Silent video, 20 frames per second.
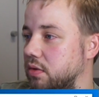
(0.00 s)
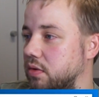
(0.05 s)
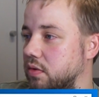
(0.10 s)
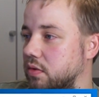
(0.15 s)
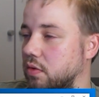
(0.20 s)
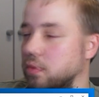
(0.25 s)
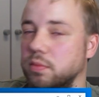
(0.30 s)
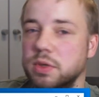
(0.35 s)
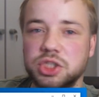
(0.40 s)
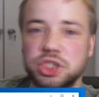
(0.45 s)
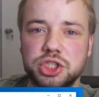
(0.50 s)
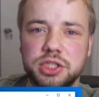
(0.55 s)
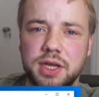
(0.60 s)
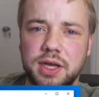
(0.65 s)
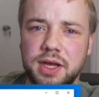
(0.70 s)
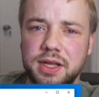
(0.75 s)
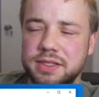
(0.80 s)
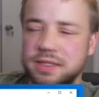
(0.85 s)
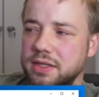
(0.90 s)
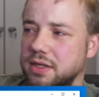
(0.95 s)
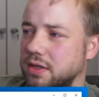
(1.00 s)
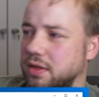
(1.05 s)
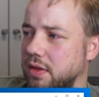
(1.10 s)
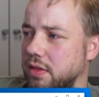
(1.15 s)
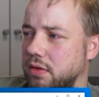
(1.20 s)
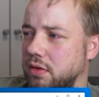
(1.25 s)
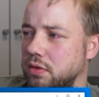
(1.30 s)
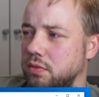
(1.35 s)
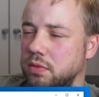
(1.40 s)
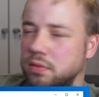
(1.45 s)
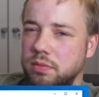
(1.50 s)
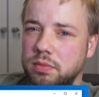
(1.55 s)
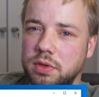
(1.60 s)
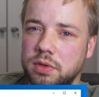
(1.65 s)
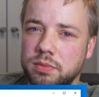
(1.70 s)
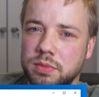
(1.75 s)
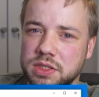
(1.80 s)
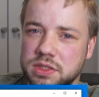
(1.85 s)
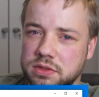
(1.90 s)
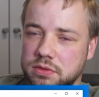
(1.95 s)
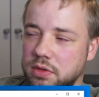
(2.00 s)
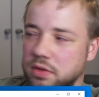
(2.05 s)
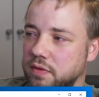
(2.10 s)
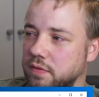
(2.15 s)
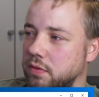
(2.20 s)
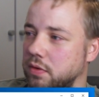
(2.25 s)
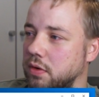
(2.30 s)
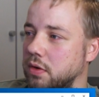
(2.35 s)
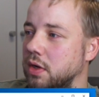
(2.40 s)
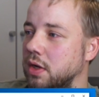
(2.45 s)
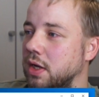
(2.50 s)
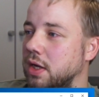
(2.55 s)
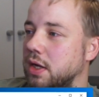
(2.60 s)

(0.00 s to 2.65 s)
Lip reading: so much data you must transfer.